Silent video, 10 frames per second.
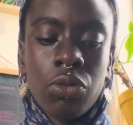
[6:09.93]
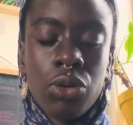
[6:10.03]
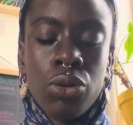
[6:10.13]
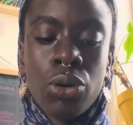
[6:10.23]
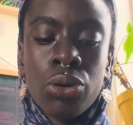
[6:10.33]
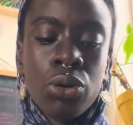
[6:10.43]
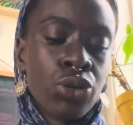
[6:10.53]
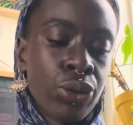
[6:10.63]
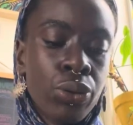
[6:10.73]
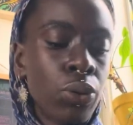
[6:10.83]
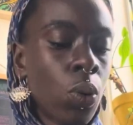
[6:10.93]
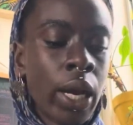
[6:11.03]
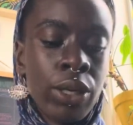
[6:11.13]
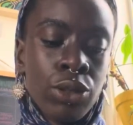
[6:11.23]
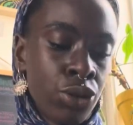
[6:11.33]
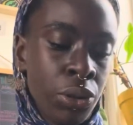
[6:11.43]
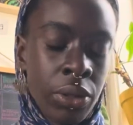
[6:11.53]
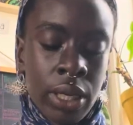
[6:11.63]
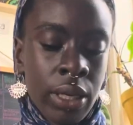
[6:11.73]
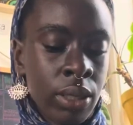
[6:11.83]
You know your truth, why you do
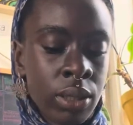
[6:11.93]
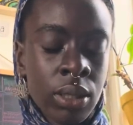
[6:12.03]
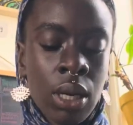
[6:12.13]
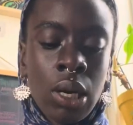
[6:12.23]
things,